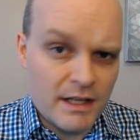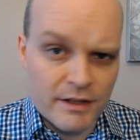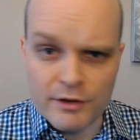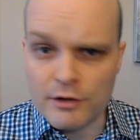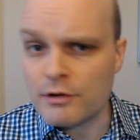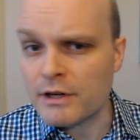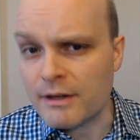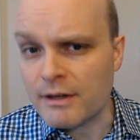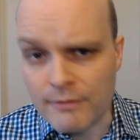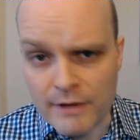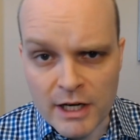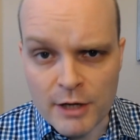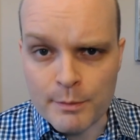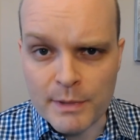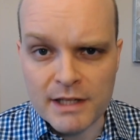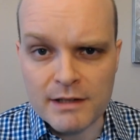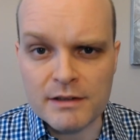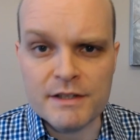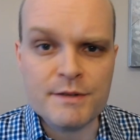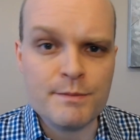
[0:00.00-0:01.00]
they're an
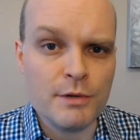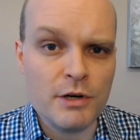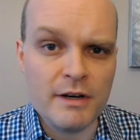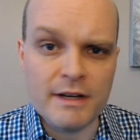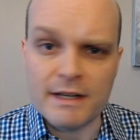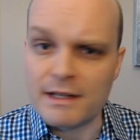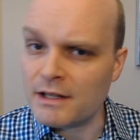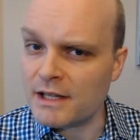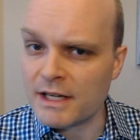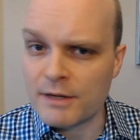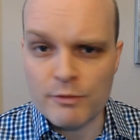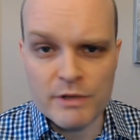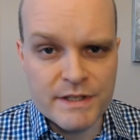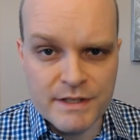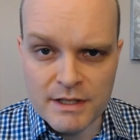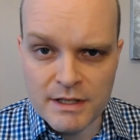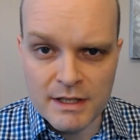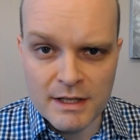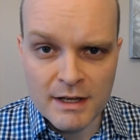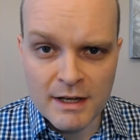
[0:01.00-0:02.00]
environmentalist party like we
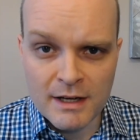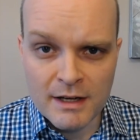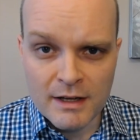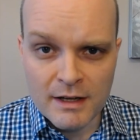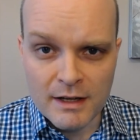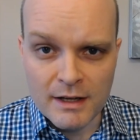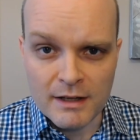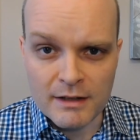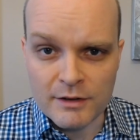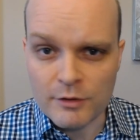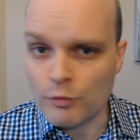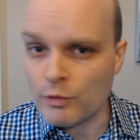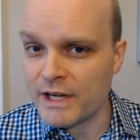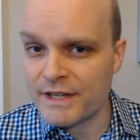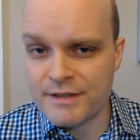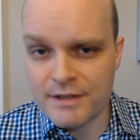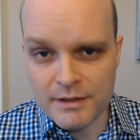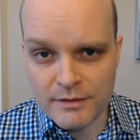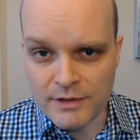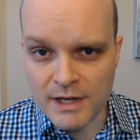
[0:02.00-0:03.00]
see in the
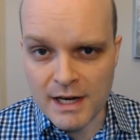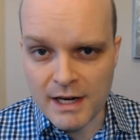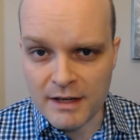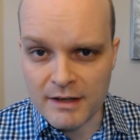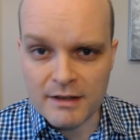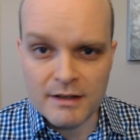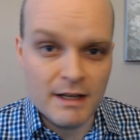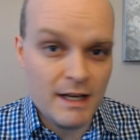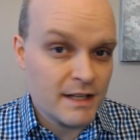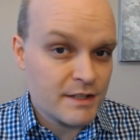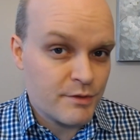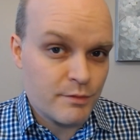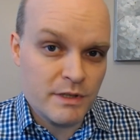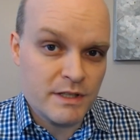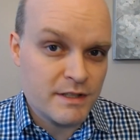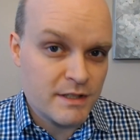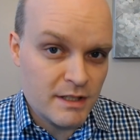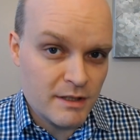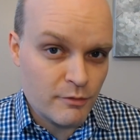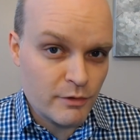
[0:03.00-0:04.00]
rest of Canada, as we
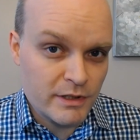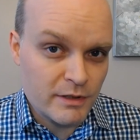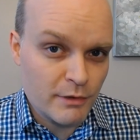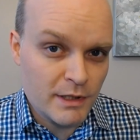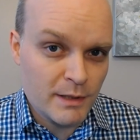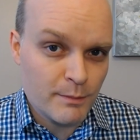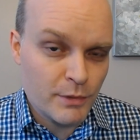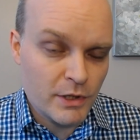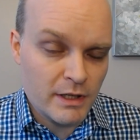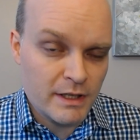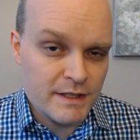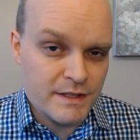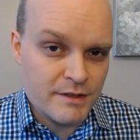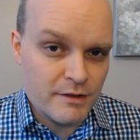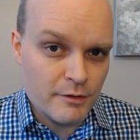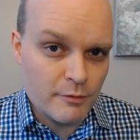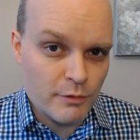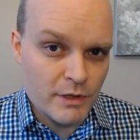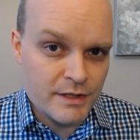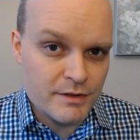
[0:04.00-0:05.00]
see with Green parties
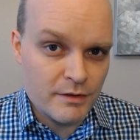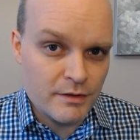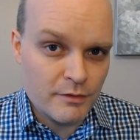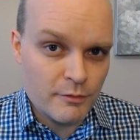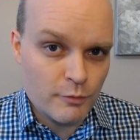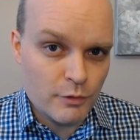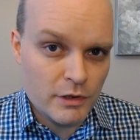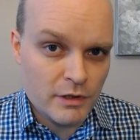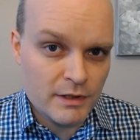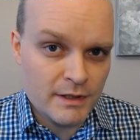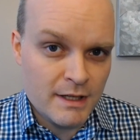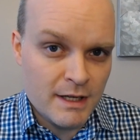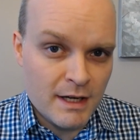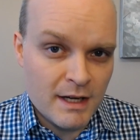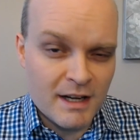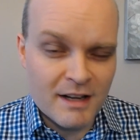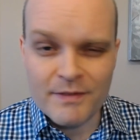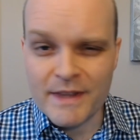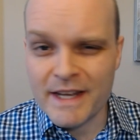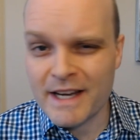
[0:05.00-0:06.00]
in the rest of the world.
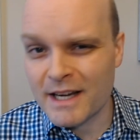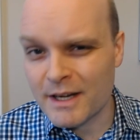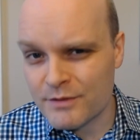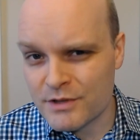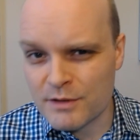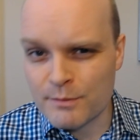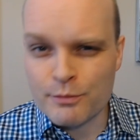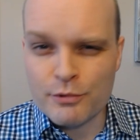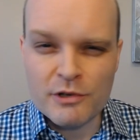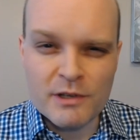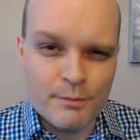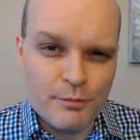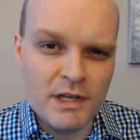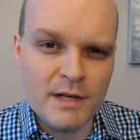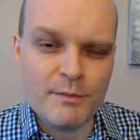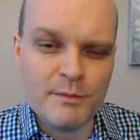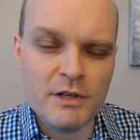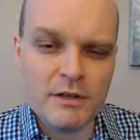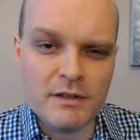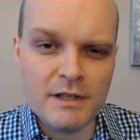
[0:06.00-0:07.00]
And they have support
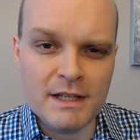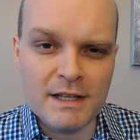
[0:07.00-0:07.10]
primarily